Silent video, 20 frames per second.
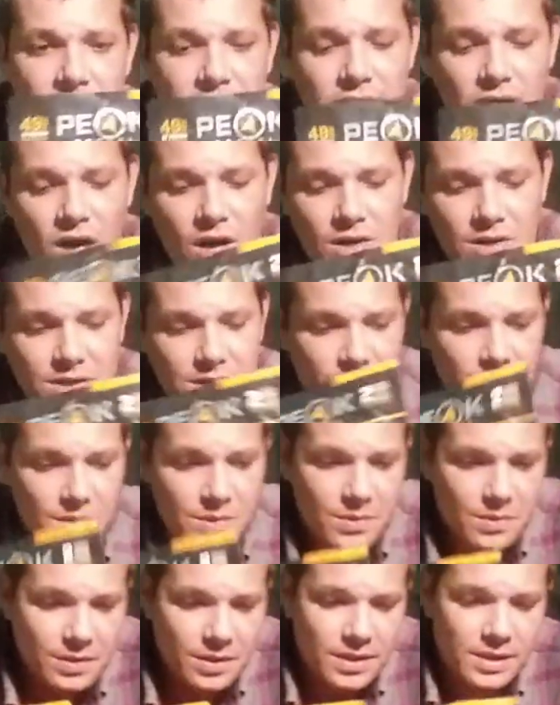is
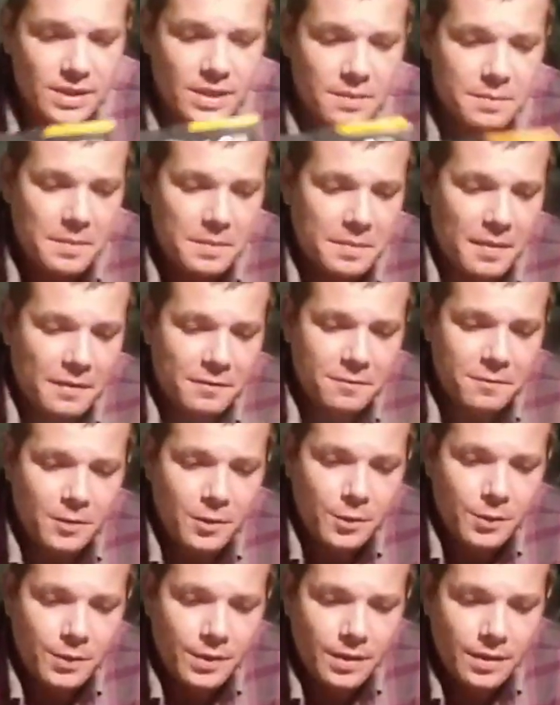also, this is going to be my
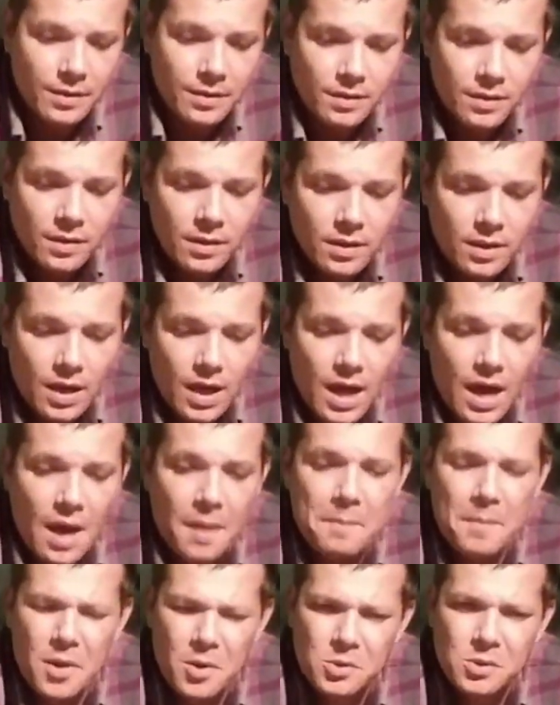food,
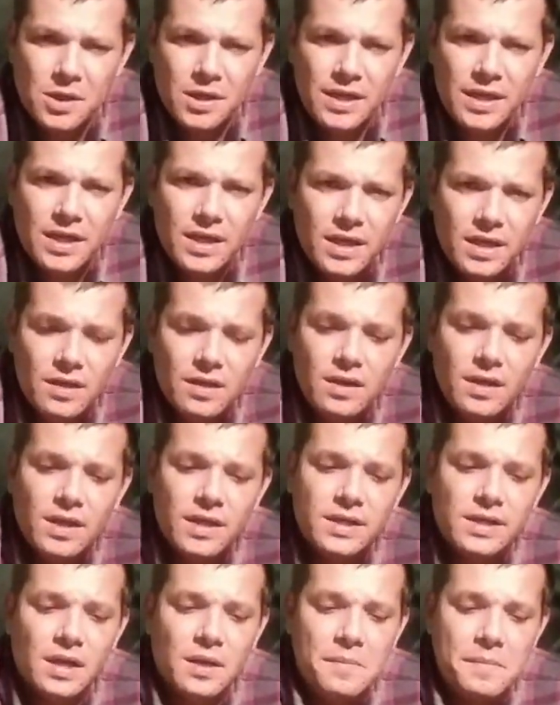mostly.
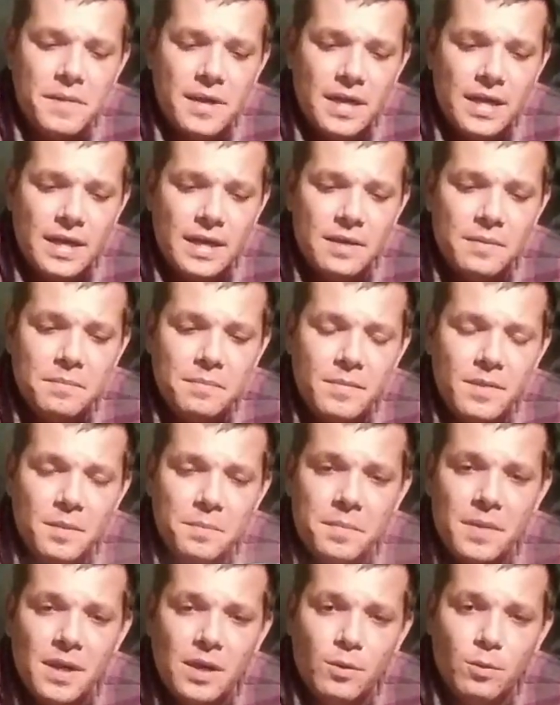It's going to be
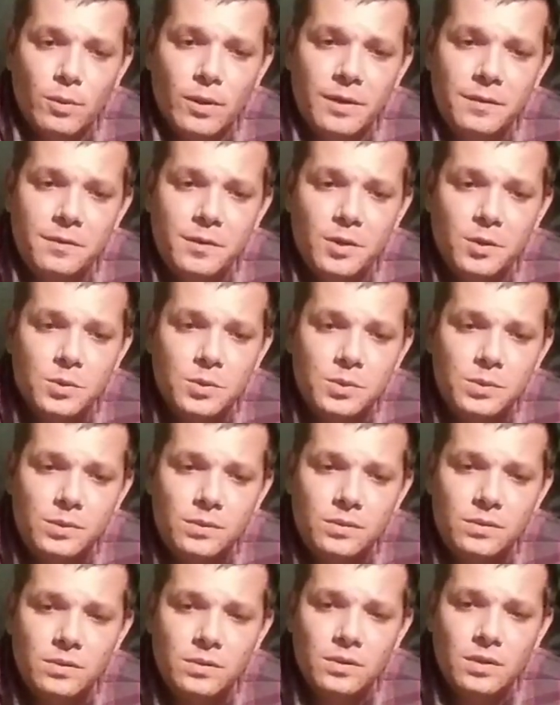the Peak Refuel.
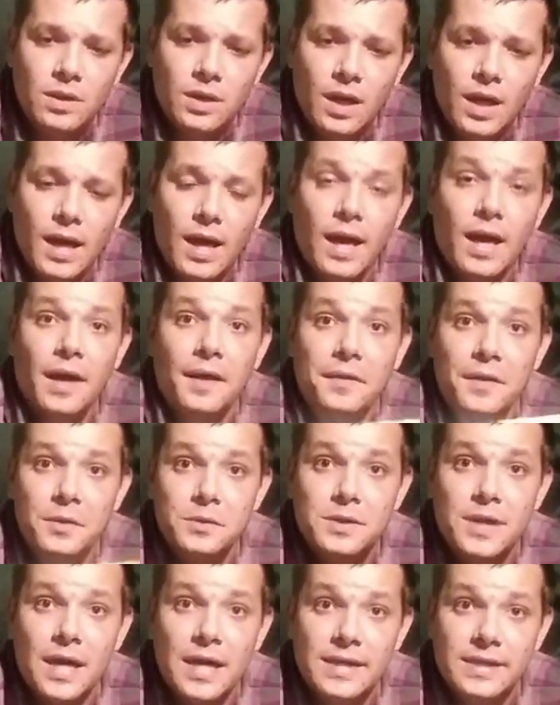
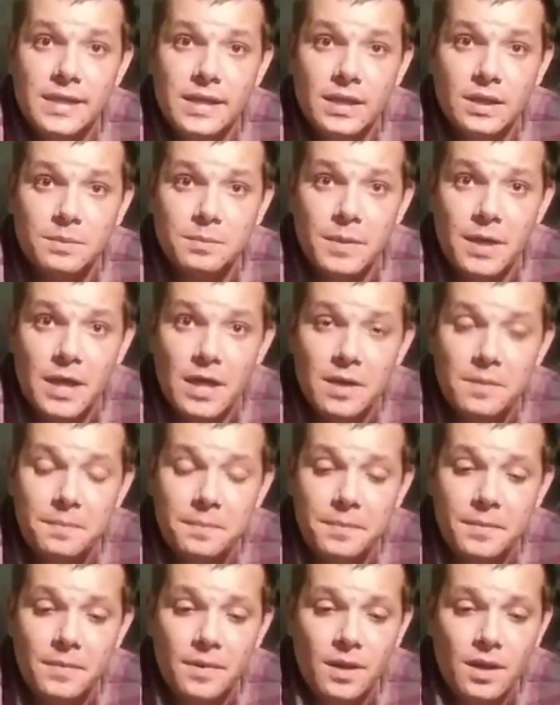Those guys hooked me up
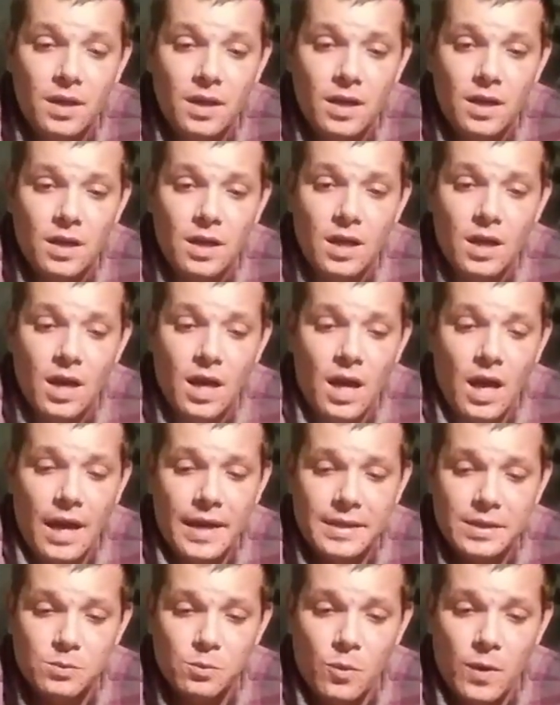
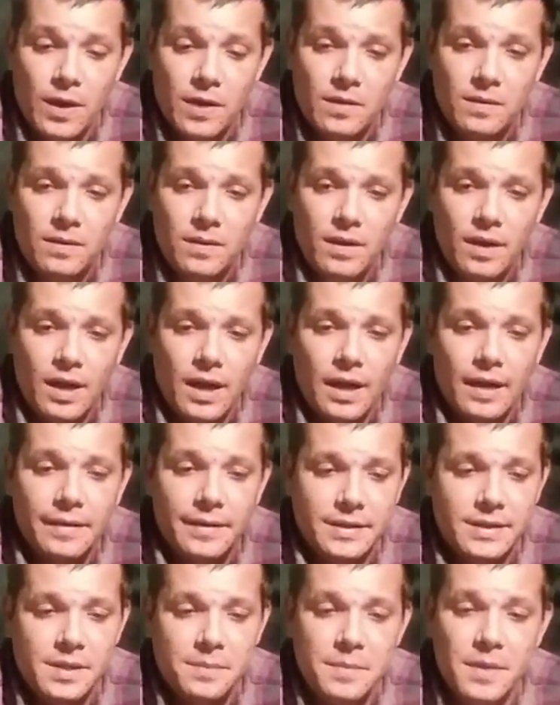as well.
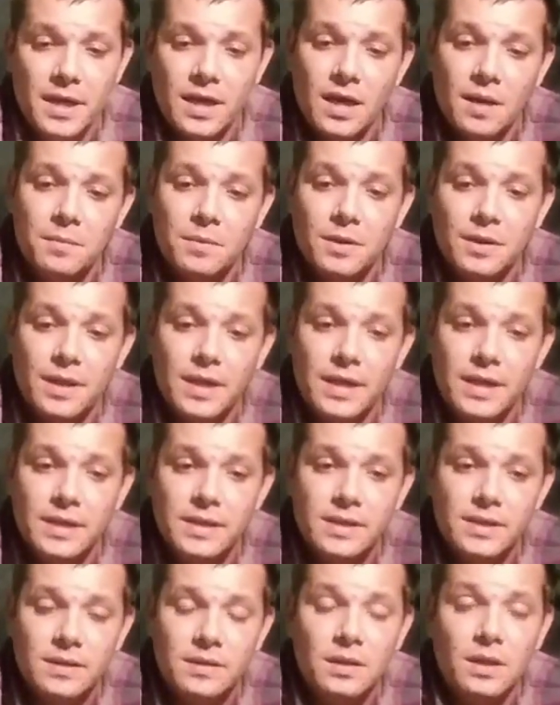They sent me a couple of
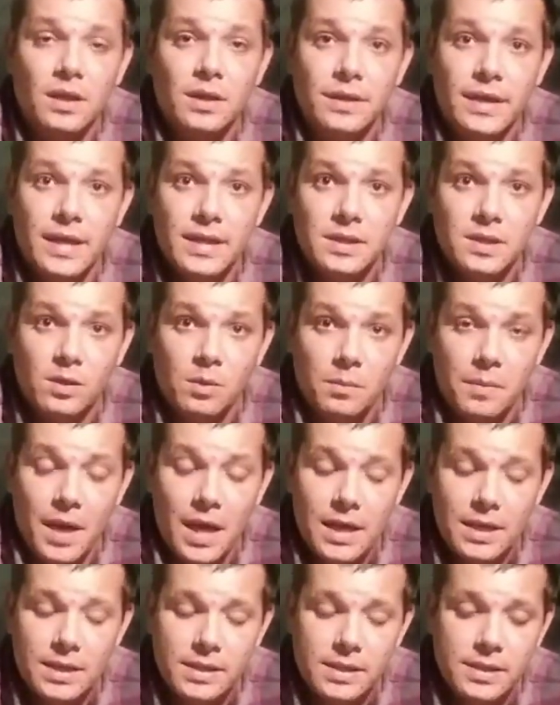things, a nice little
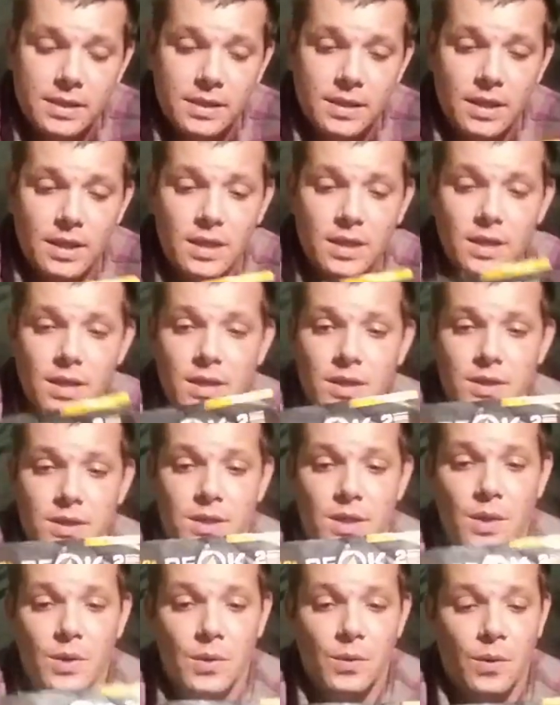box.
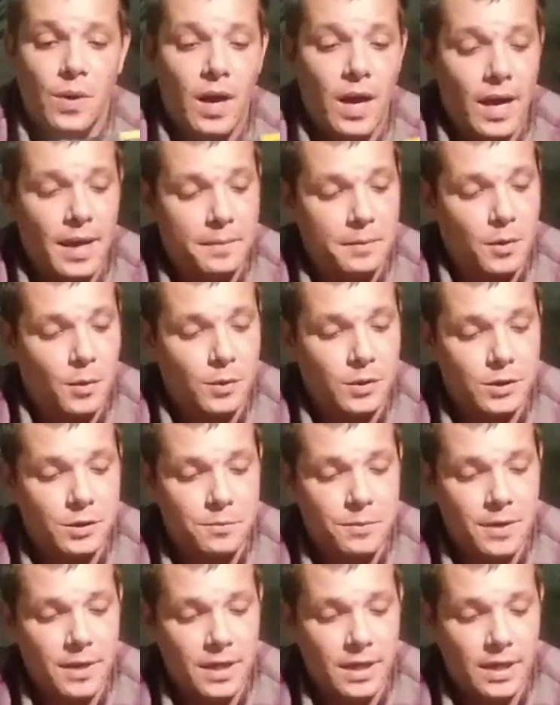So I'm going
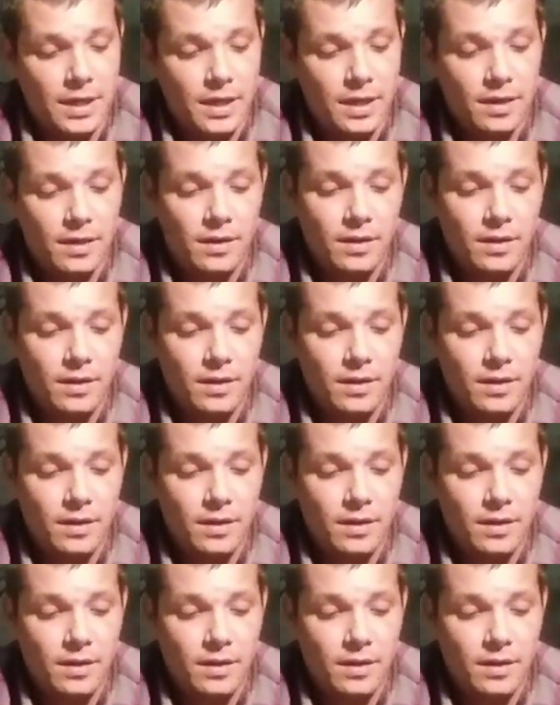to be